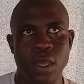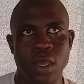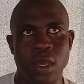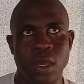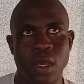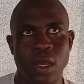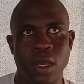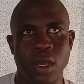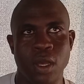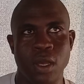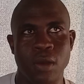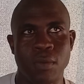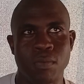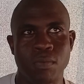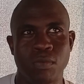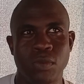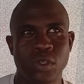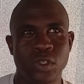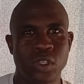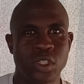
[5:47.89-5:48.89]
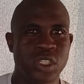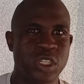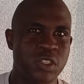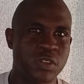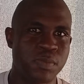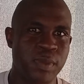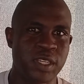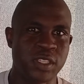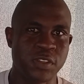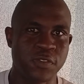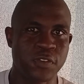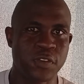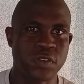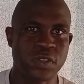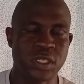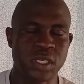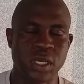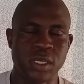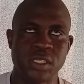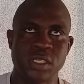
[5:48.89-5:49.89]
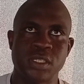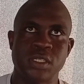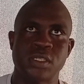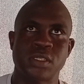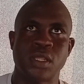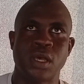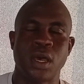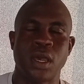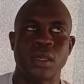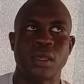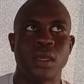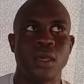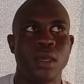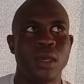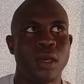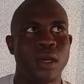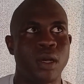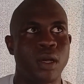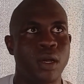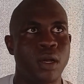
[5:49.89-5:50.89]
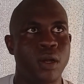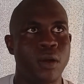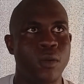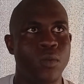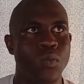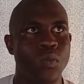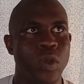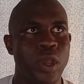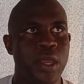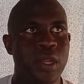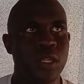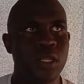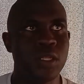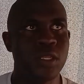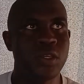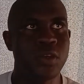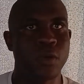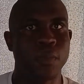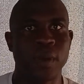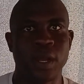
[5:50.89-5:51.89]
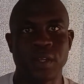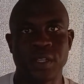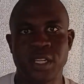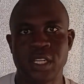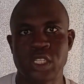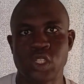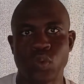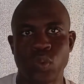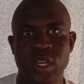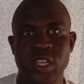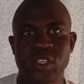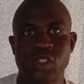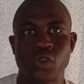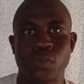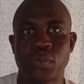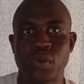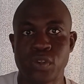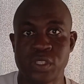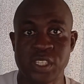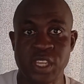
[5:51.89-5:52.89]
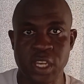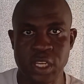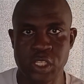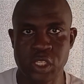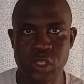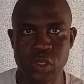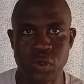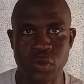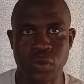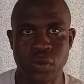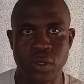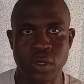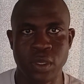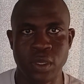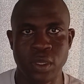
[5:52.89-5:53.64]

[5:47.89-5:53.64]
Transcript: Moon conjunct Mars in first house is like when your partner is willing to protect you,